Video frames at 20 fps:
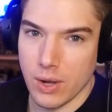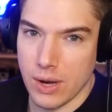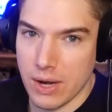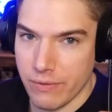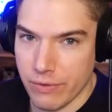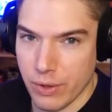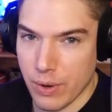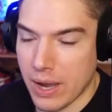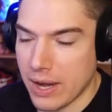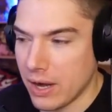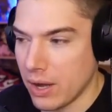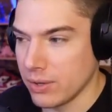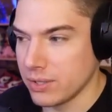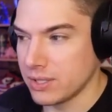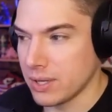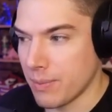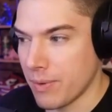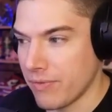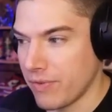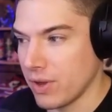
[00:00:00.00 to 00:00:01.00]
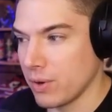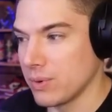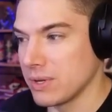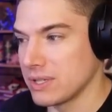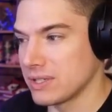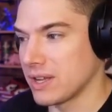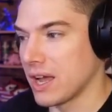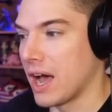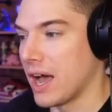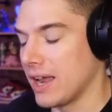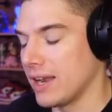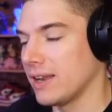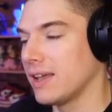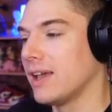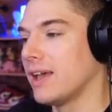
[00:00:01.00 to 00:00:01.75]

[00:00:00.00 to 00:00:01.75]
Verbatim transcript: even though I know some of it was cut.